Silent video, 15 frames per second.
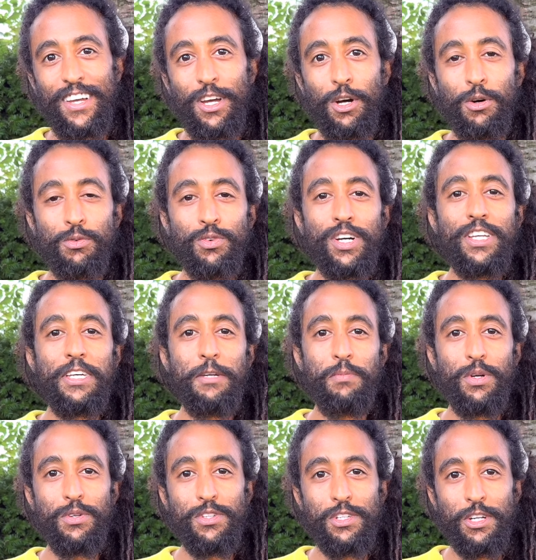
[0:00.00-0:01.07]
It'll really
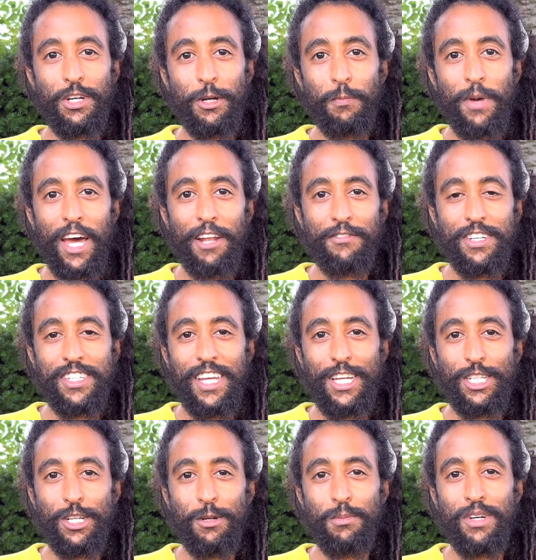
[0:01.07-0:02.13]
boost your
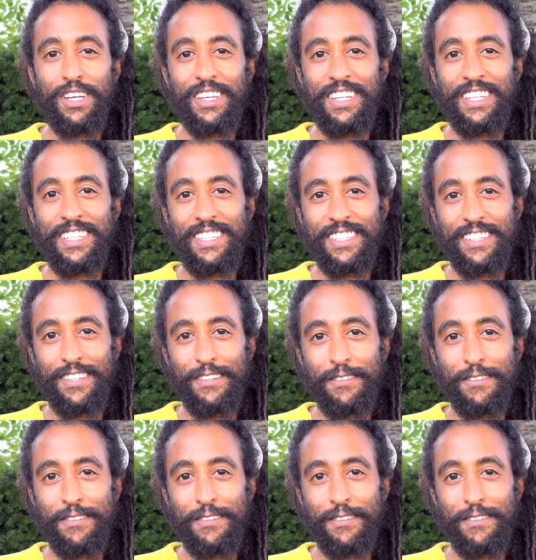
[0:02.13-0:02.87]
manifestation abilities.